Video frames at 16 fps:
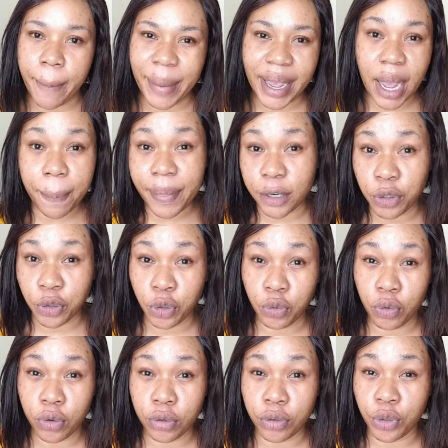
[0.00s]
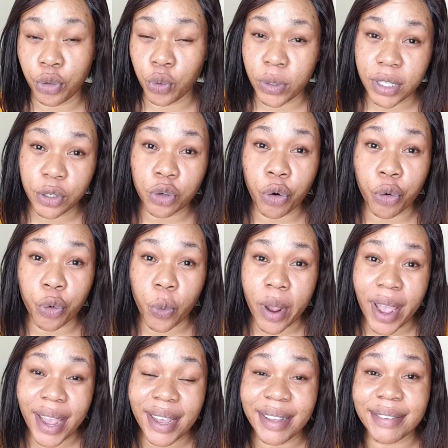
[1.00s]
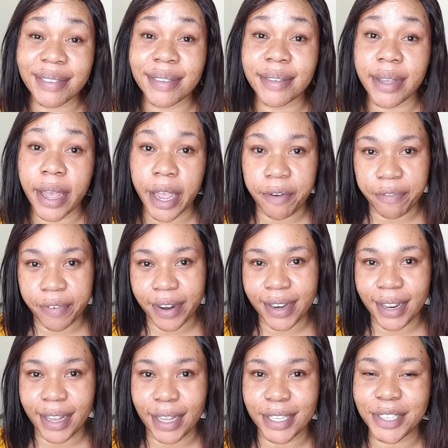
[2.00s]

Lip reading: makeup that you will do it or wear it every day.